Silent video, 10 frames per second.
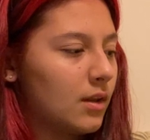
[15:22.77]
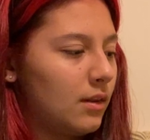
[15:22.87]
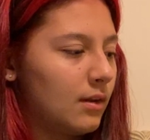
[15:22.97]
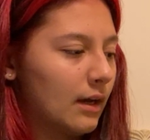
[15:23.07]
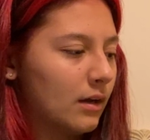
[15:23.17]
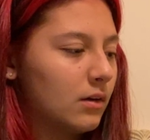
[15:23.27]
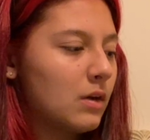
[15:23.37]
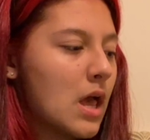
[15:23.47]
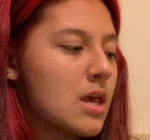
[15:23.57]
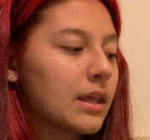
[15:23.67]
Now,
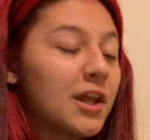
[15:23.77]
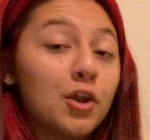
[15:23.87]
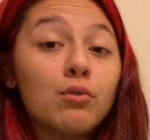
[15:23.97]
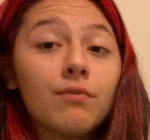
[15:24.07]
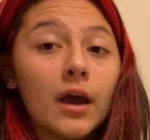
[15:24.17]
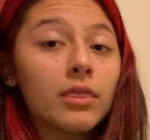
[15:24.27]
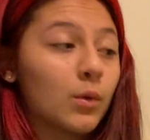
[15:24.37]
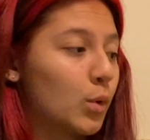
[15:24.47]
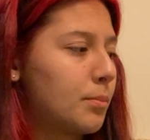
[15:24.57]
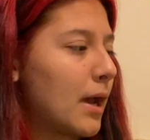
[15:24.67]
can you find the
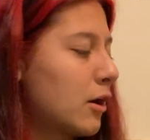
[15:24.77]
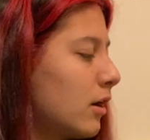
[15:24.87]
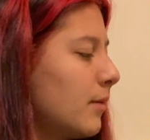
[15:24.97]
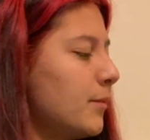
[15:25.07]
woodpecker?